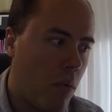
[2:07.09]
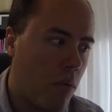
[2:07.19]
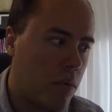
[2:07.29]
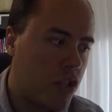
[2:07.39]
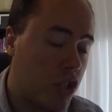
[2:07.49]

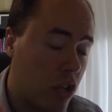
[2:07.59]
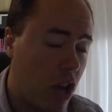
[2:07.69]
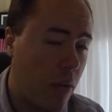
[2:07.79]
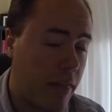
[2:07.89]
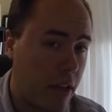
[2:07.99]
Should
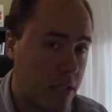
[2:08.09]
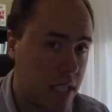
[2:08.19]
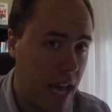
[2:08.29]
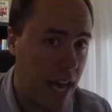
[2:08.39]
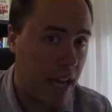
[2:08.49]
go without
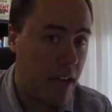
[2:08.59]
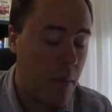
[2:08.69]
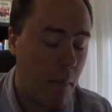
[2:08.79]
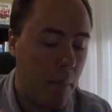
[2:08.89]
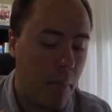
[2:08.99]
saying,
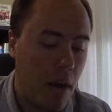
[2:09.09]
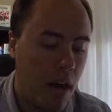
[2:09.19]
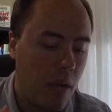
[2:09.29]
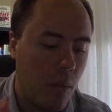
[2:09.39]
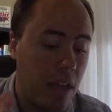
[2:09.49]

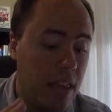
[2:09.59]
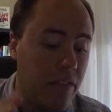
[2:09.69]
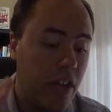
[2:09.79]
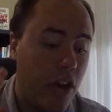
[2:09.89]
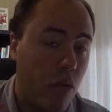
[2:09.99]
but we live
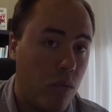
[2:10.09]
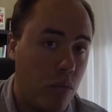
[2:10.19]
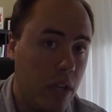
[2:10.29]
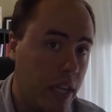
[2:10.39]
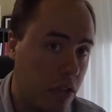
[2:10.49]
in a
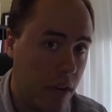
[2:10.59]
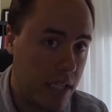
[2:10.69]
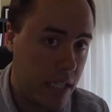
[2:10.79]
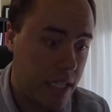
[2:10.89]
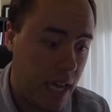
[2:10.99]
really
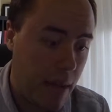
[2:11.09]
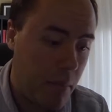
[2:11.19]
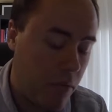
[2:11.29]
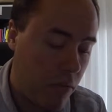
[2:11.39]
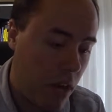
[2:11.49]
crazy time,
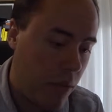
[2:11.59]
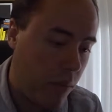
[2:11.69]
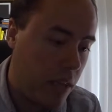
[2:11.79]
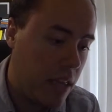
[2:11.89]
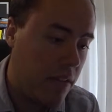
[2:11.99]
right?
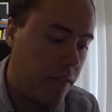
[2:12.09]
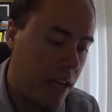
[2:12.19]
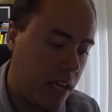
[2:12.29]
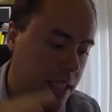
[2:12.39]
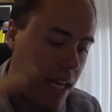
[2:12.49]
We live in
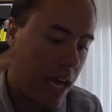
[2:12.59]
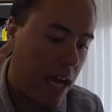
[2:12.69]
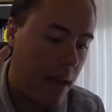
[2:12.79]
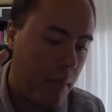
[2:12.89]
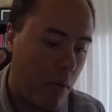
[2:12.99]
a
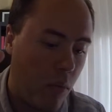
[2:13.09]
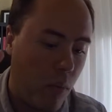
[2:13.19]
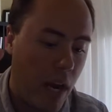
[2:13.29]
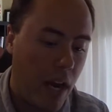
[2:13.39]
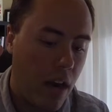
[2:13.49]
time
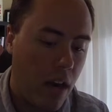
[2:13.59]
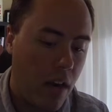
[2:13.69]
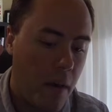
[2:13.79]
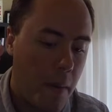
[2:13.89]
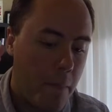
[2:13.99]

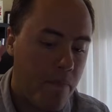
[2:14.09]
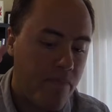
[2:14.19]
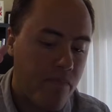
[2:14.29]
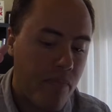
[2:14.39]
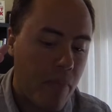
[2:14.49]
where
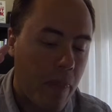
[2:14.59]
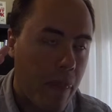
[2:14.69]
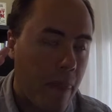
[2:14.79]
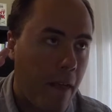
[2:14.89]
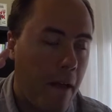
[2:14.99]

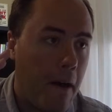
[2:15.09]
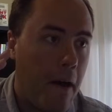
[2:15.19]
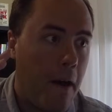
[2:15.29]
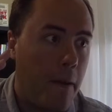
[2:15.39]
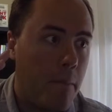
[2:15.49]

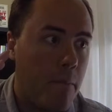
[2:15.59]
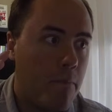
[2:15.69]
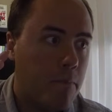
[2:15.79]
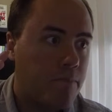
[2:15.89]
watching